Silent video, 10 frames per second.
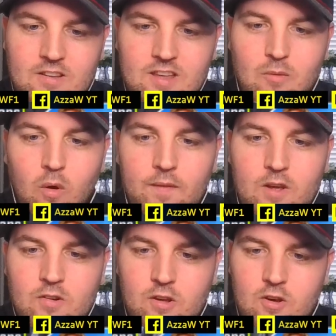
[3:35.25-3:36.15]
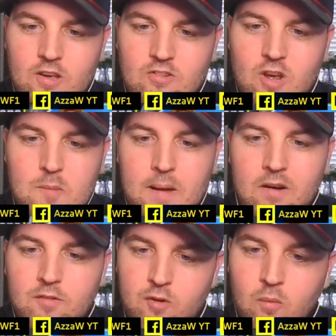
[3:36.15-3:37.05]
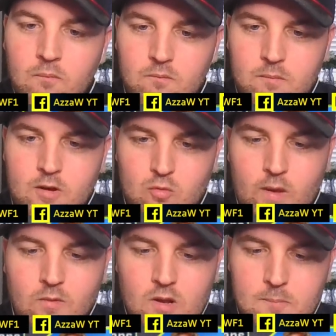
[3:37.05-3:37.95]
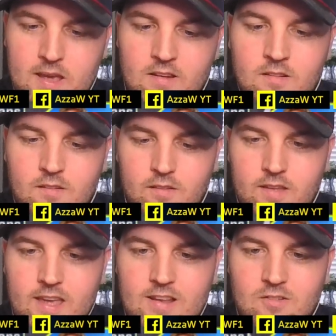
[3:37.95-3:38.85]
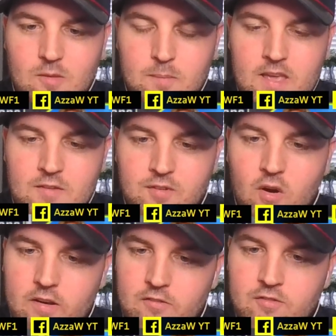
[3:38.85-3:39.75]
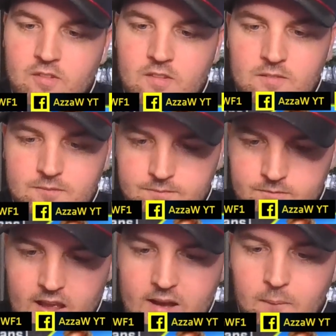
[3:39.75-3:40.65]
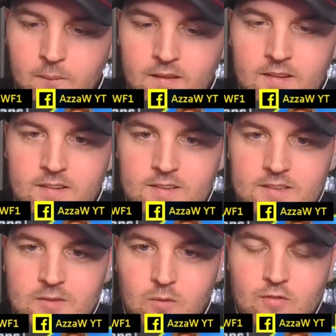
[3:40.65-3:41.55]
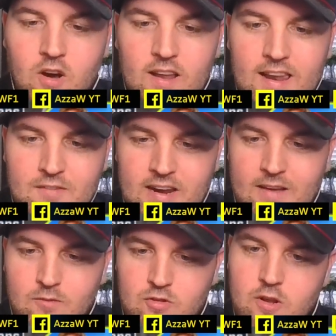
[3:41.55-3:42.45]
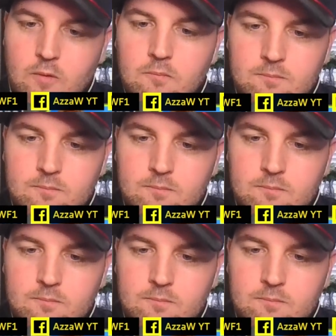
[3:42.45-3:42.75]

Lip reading: See why the undercut is so powerful, because we would have been into P5. Now, we've got 11 laps to do.